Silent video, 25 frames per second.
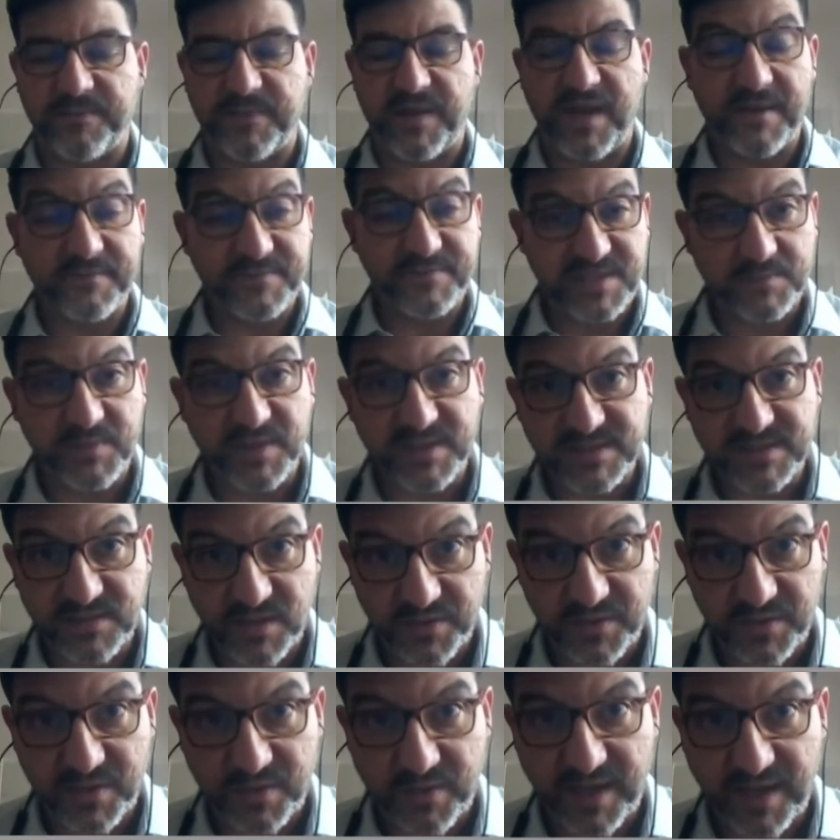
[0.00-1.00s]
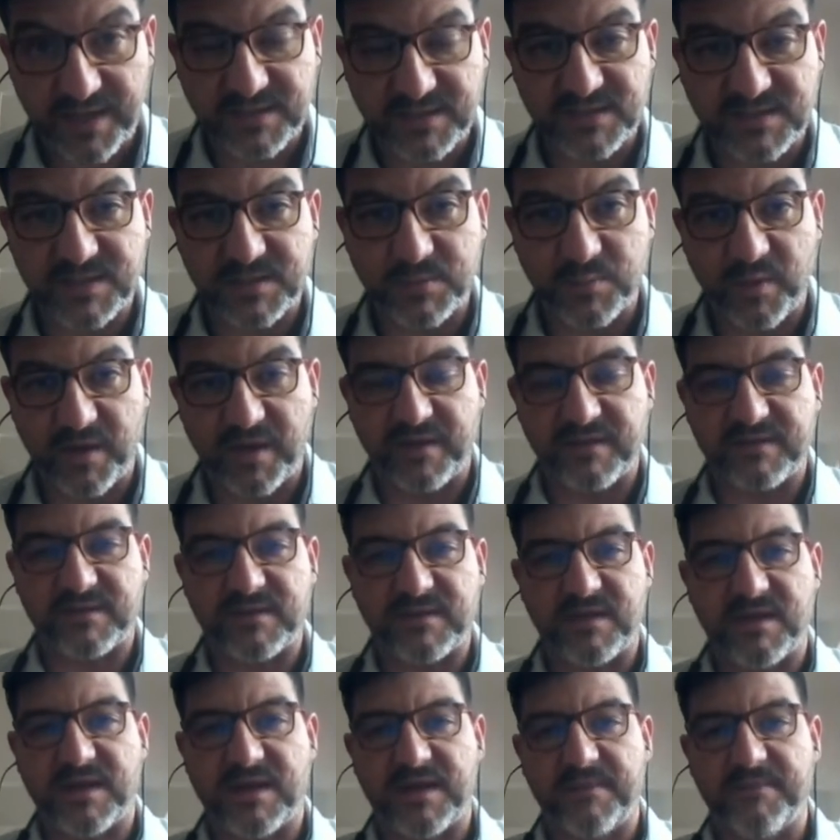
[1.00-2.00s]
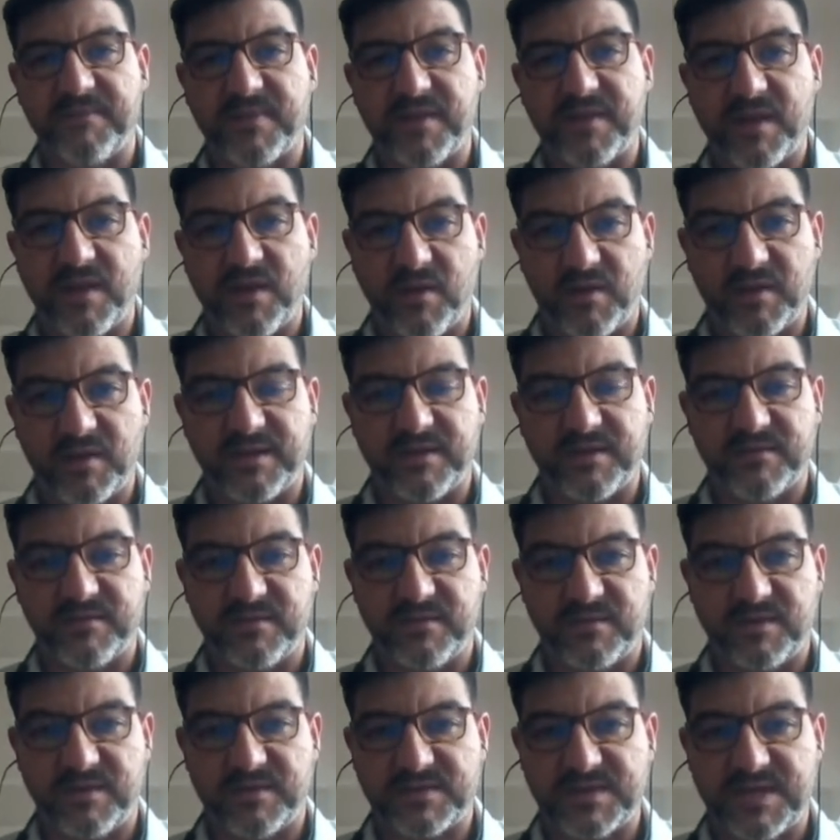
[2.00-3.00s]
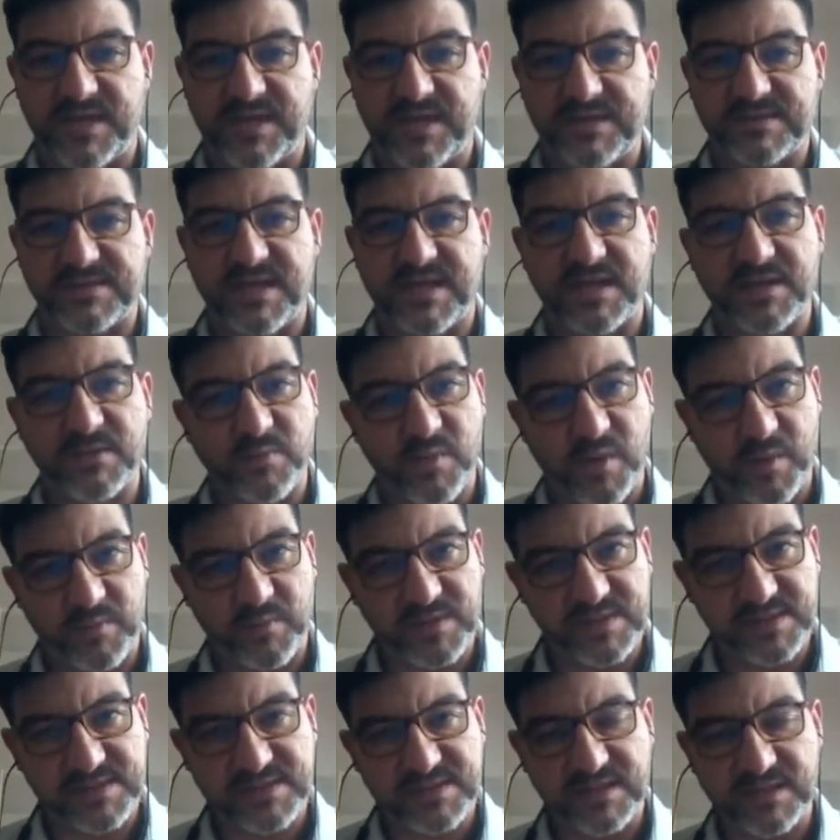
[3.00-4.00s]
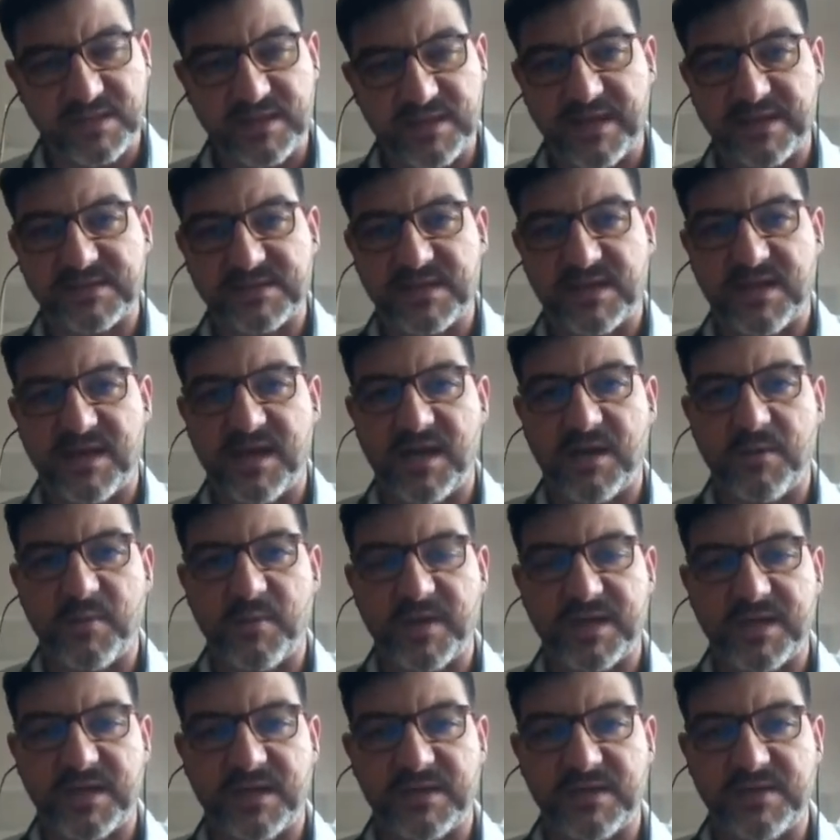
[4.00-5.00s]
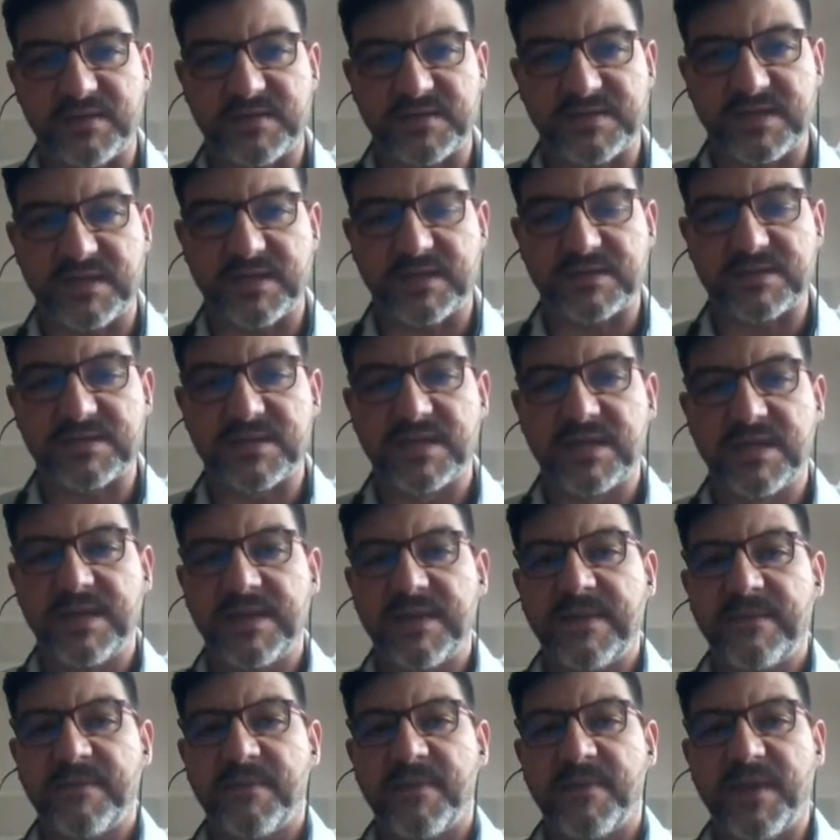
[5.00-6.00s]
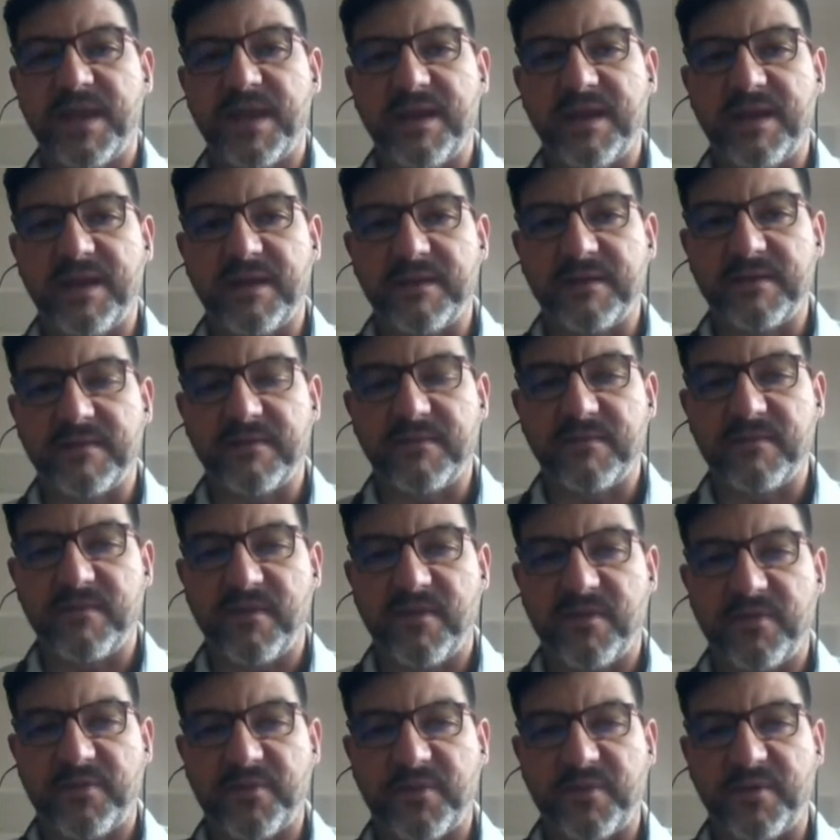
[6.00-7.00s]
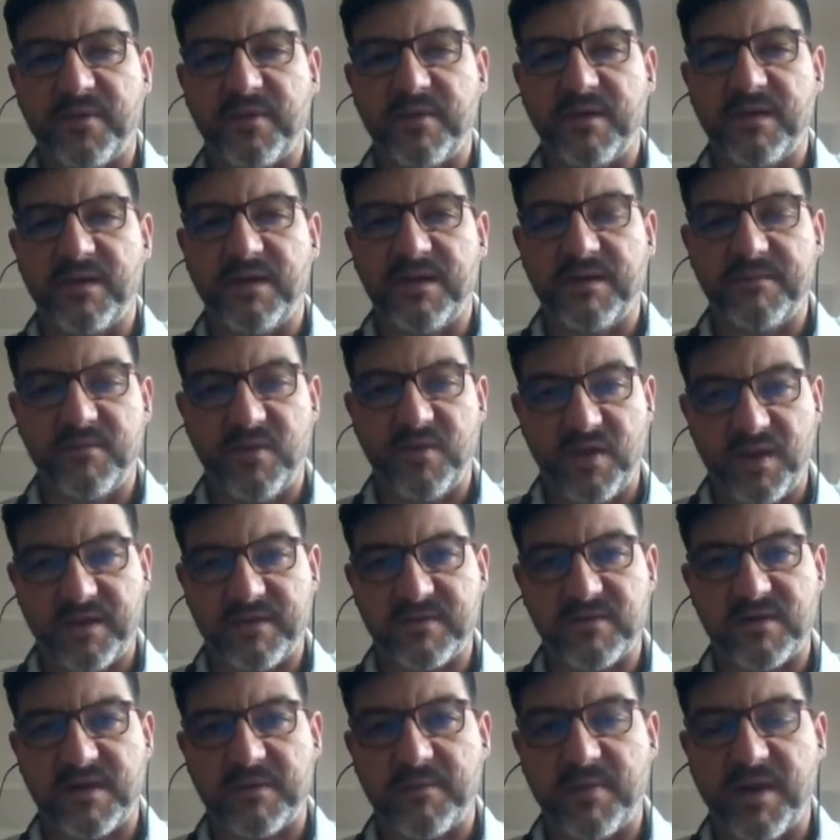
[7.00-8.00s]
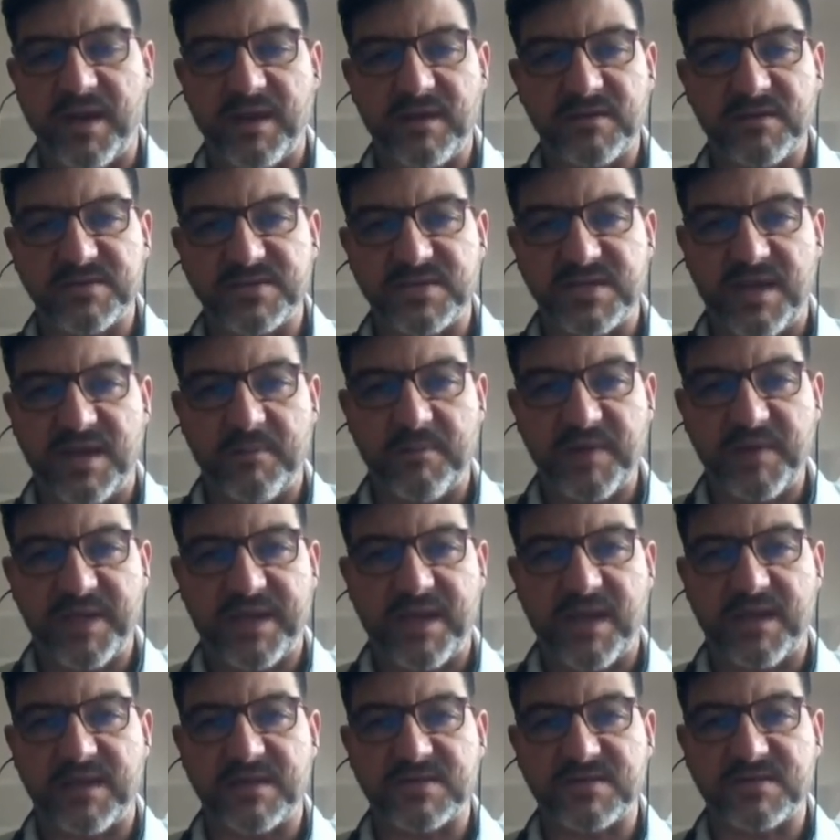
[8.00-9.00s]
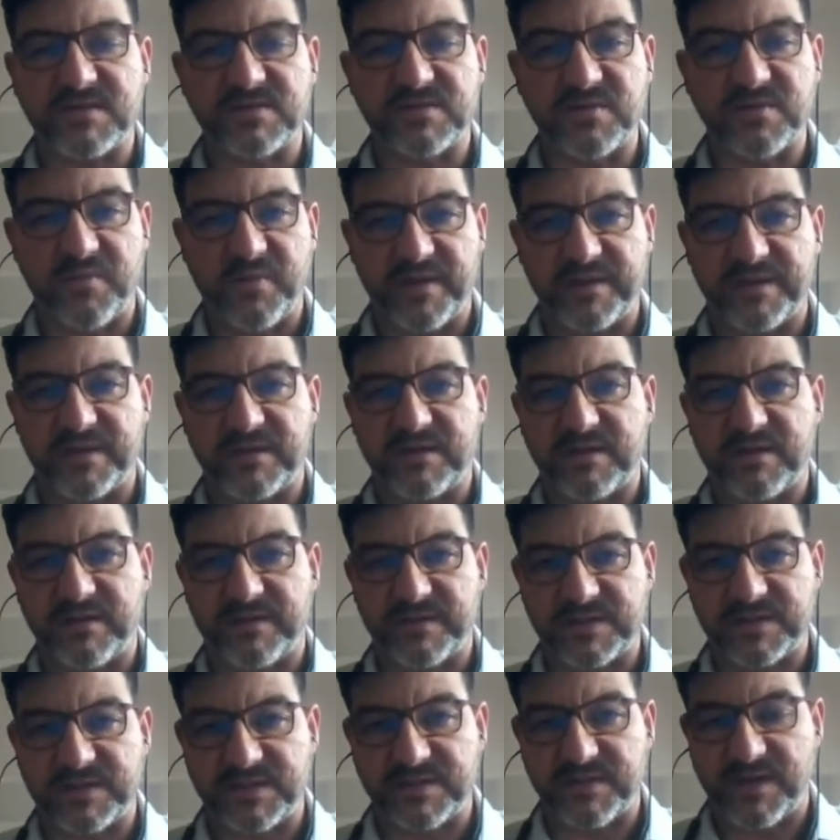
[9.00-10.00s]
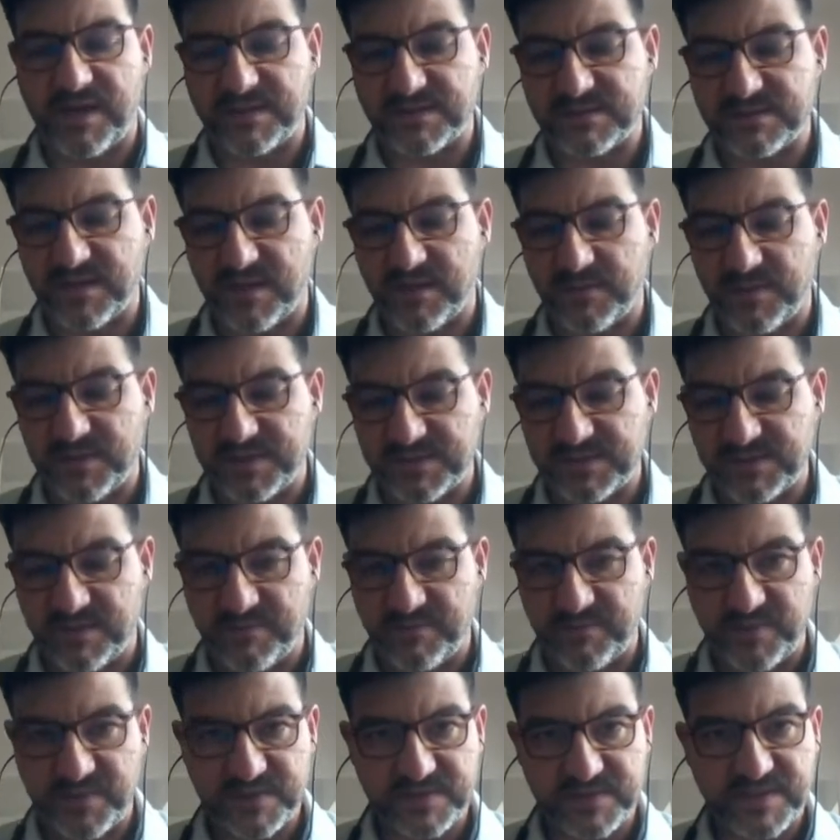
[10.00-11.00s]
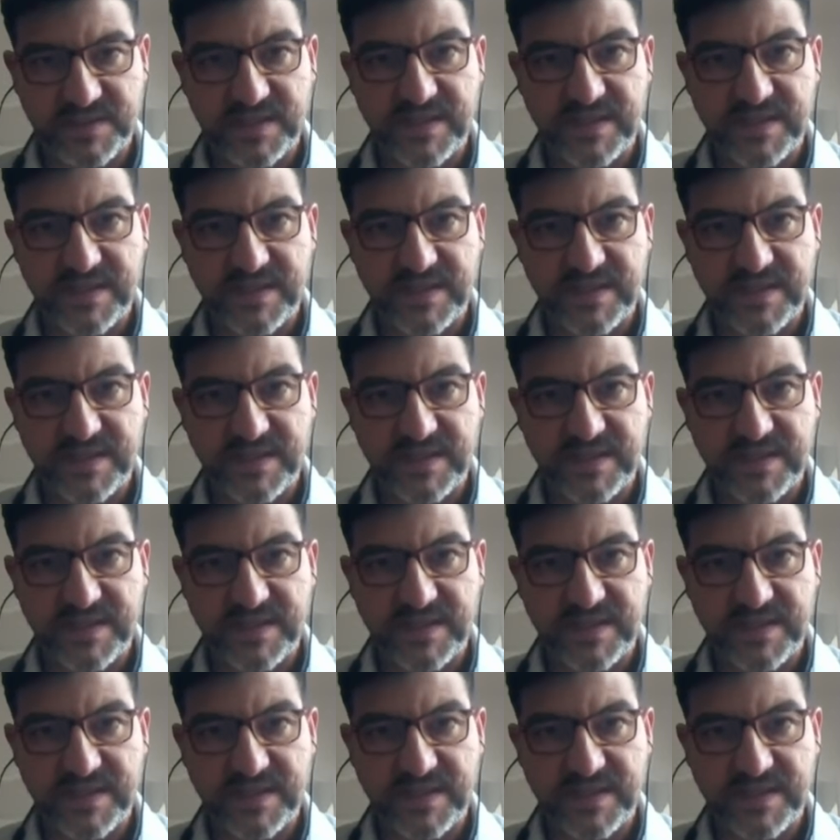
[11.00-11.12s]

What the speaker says: antibodies conjugated with oligonucleotides, and we will see later how we can use it through molecular biology application to better characterize our samples.